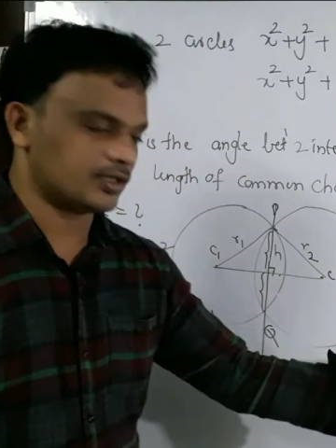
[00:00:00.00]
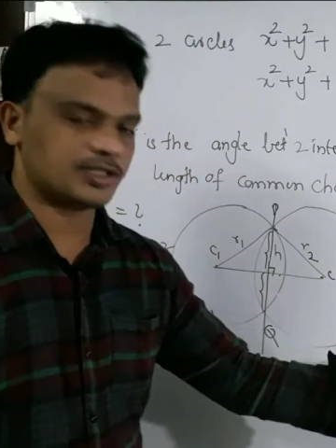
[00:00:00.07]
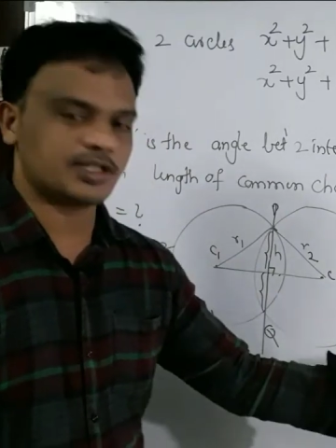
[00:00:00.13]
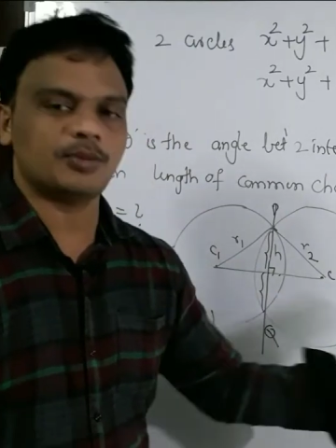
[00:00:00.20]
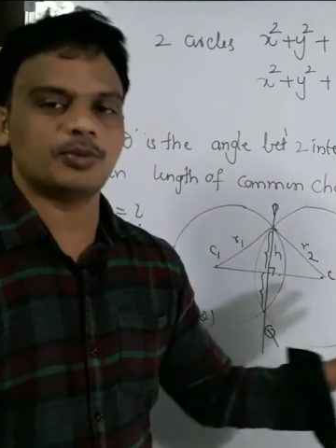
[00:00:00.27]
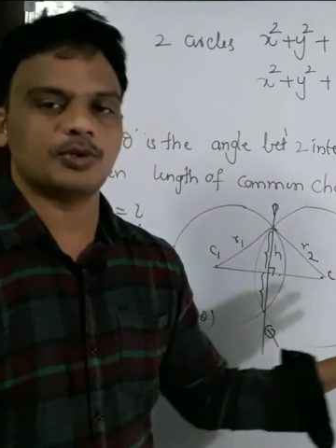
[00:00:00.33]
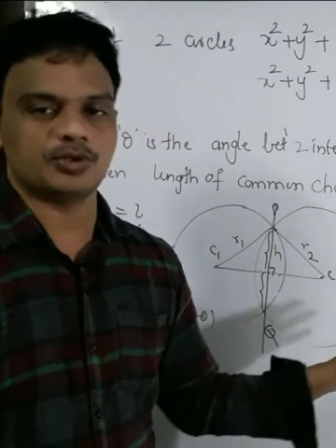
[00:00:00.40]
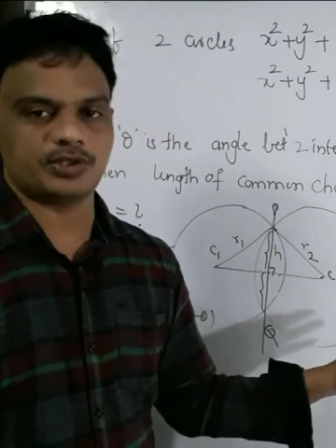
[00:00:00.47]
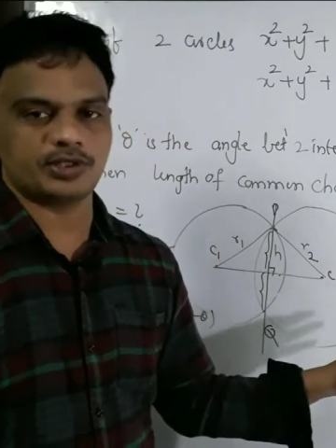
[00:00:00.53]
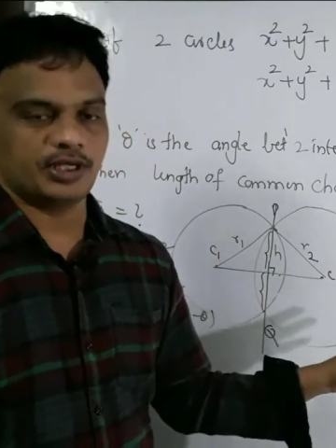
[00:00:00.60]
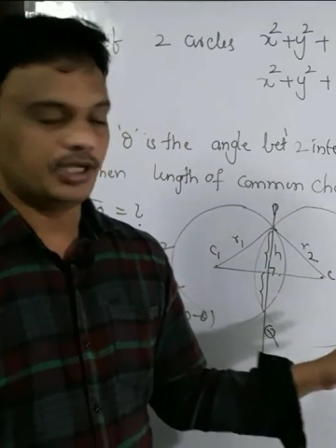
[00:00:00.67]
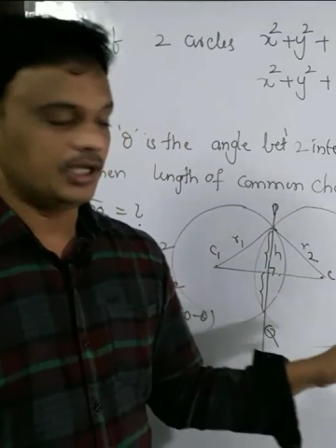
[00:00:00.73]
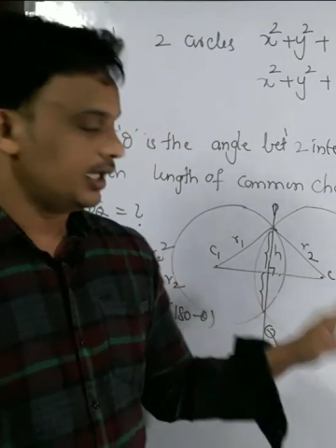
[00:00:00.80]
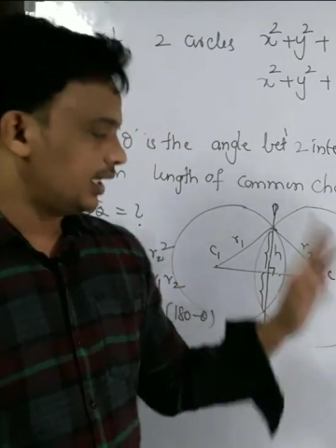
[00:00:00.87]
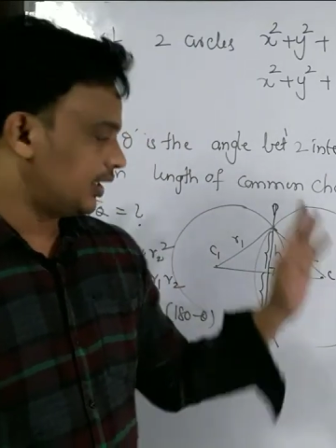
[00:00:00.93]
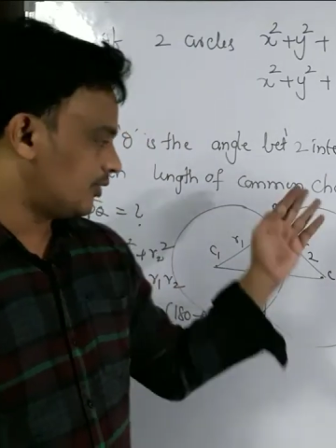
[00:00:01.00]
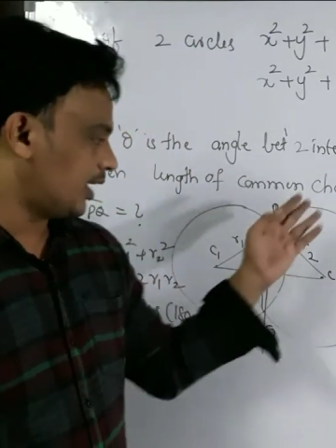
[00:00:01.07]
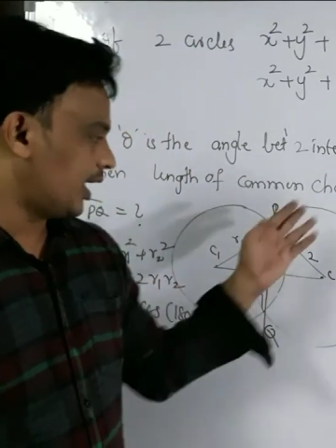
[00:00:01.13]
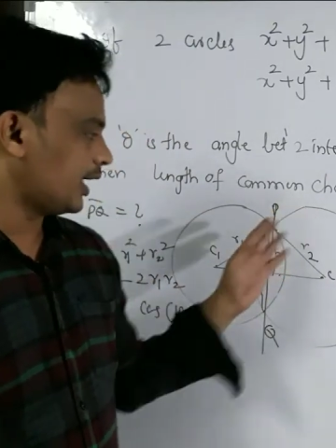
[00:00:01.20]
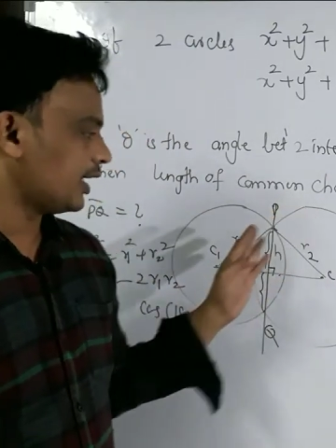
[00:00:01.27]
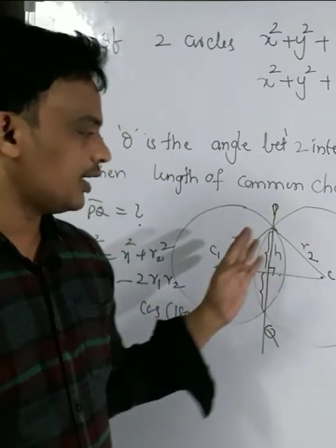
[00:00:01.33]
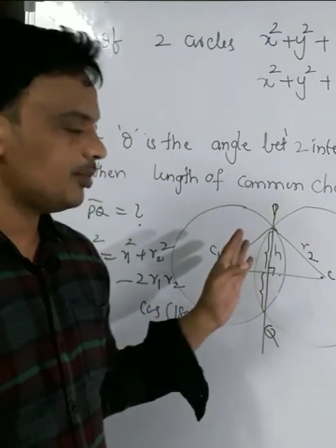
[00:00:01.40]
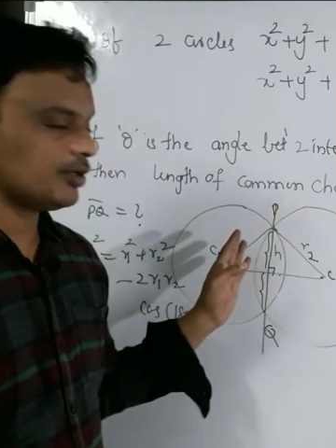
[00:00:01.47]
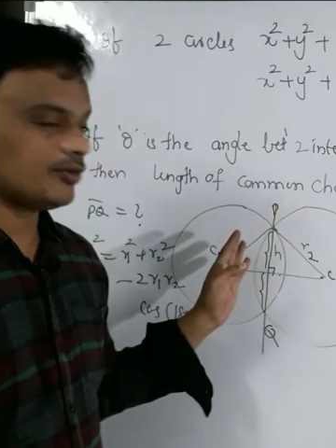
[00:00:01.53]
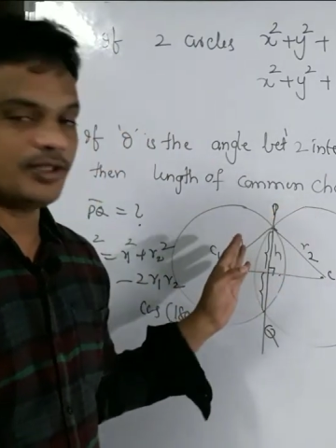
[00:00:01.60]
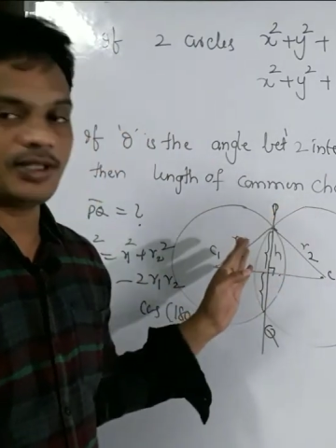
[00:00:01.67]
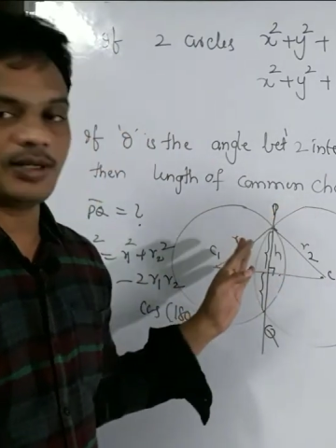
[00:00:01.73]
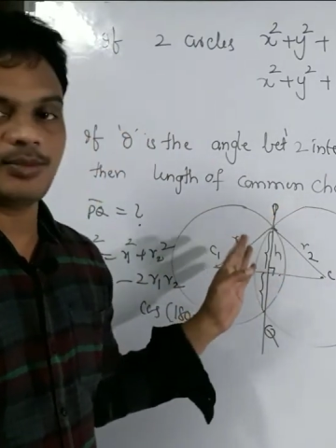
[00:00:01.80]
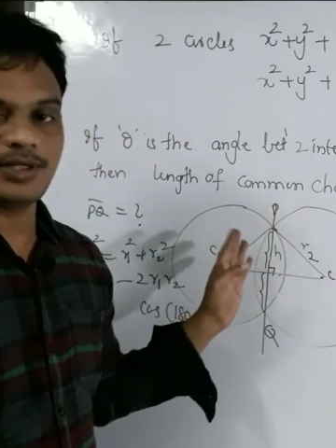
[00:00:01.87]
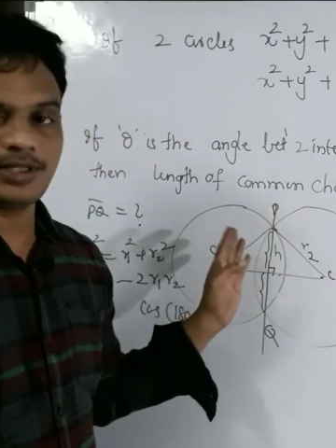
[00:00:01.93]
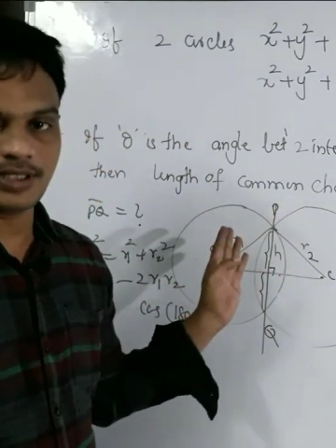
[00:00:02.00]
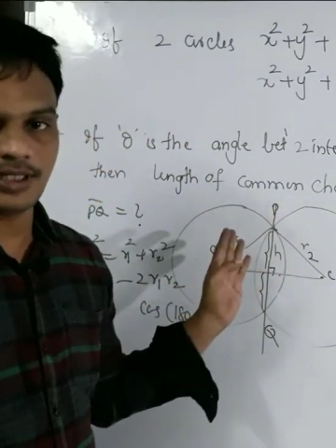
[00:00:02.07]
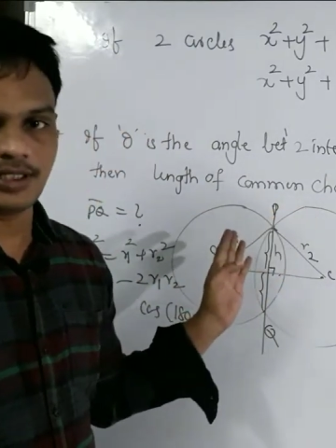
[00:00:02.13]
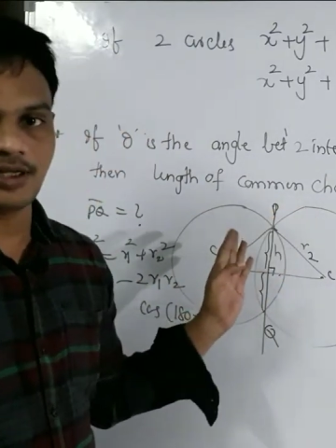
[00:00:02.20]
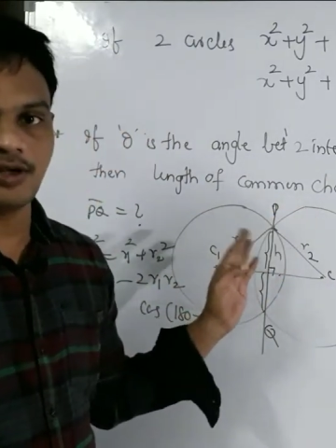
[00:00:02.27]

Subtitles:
Suppose if the angle between them is theta,